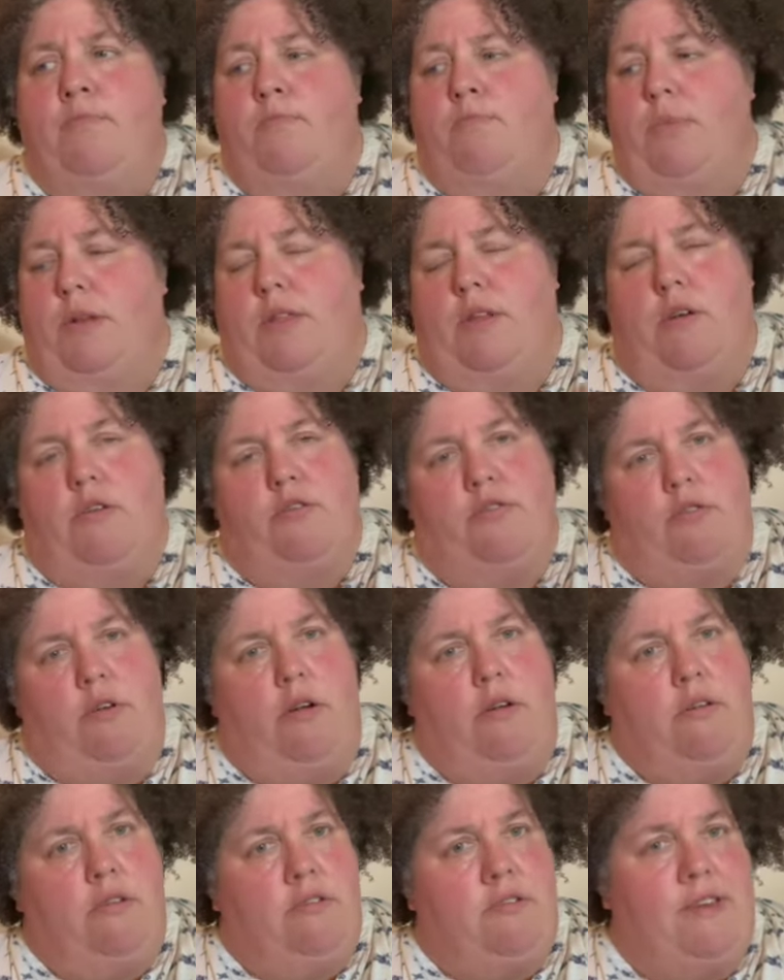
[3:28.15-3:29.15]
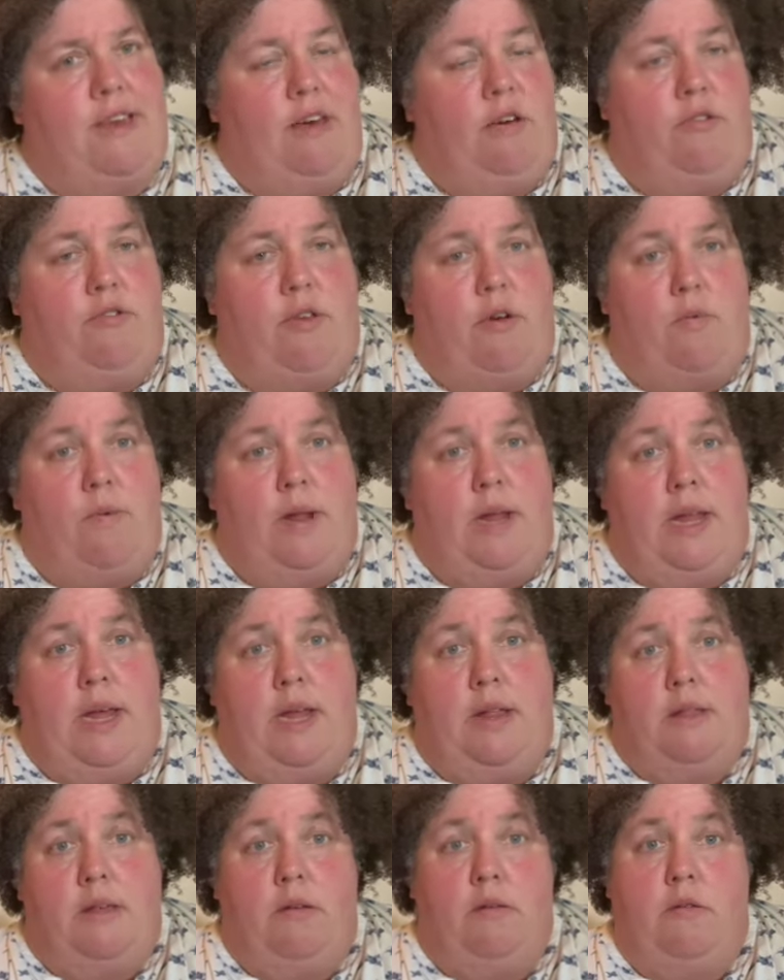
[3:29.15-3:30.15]
But there are certain skills that we
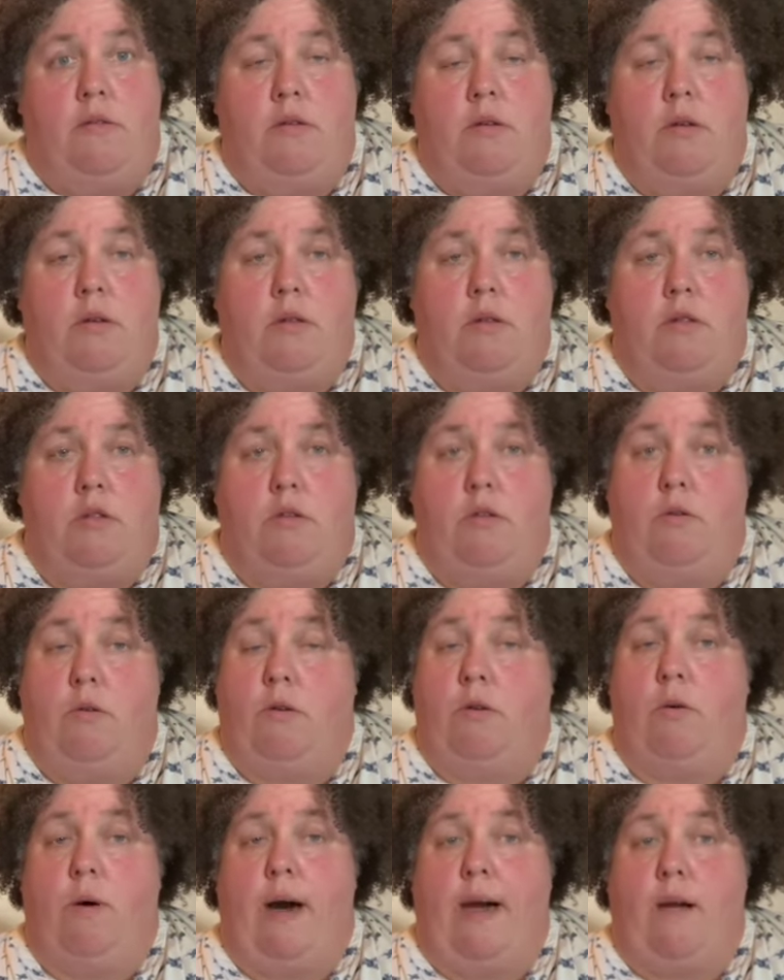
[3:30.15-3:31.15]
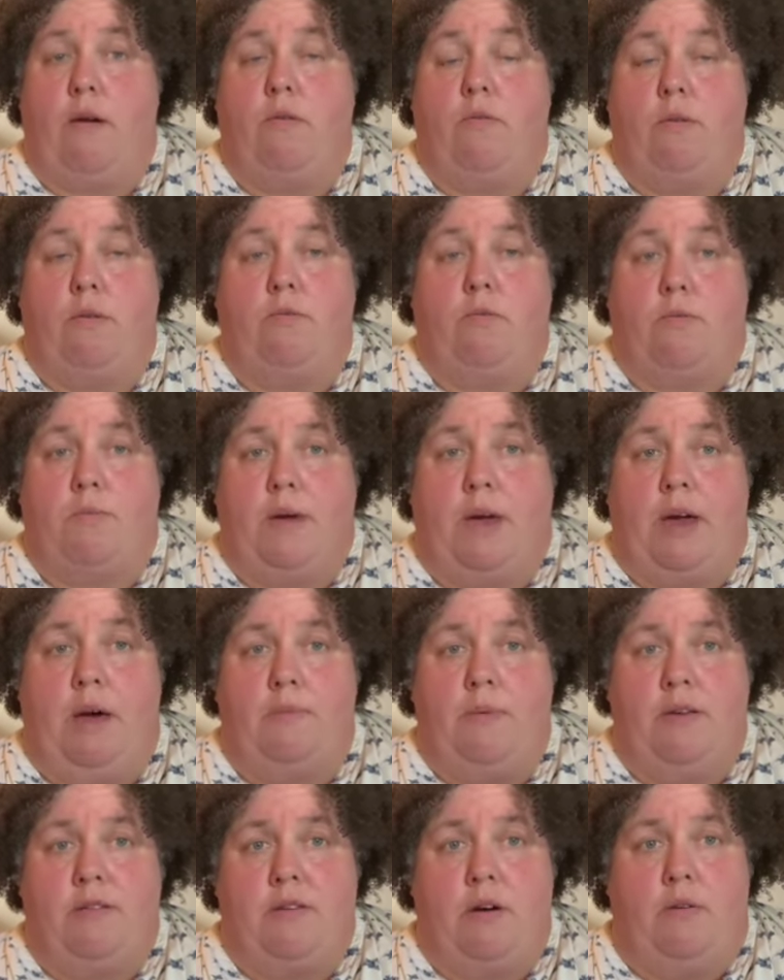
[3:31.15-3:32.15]
need to acquire when we're
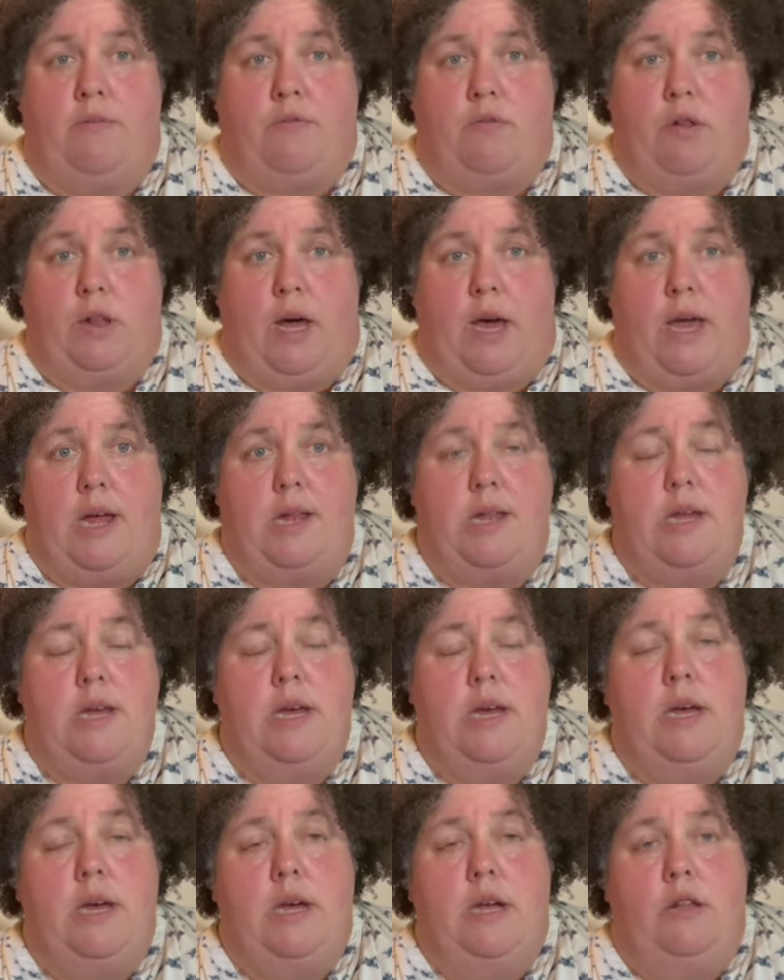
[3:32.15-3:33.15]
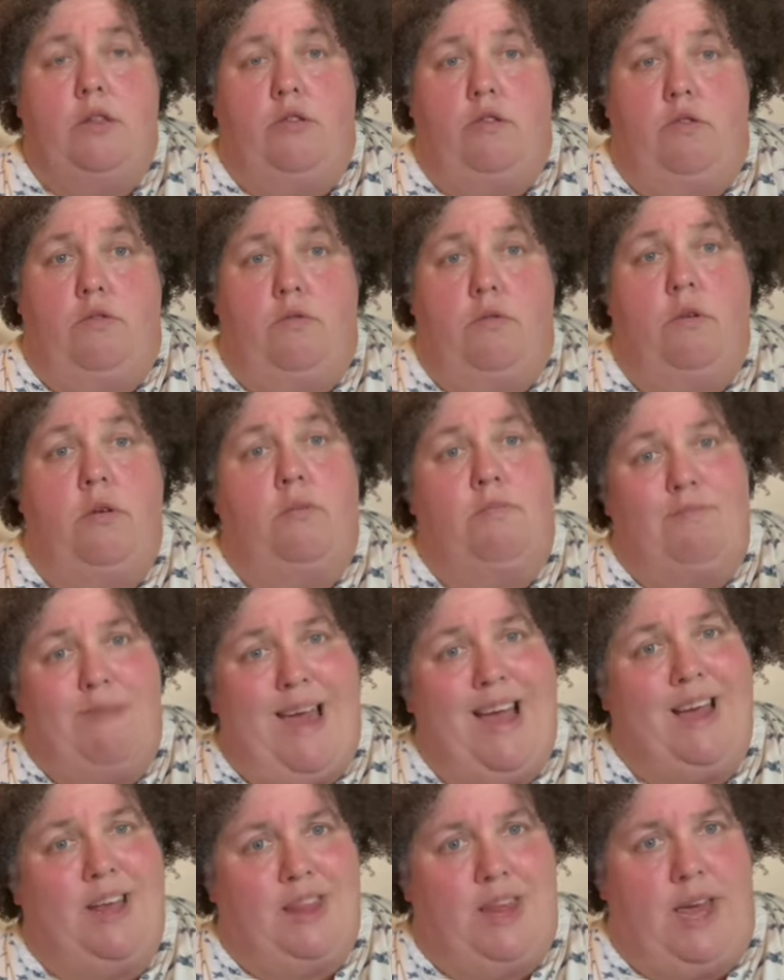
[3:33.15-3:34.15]
becoming self-reliant to
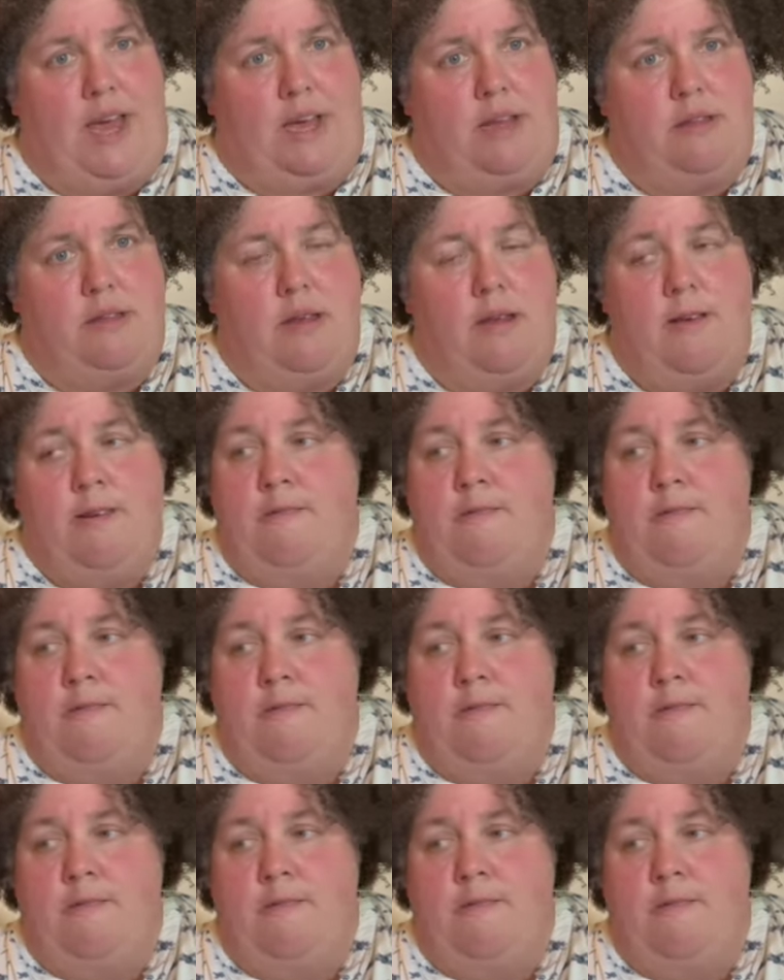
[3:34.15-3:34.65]
make things.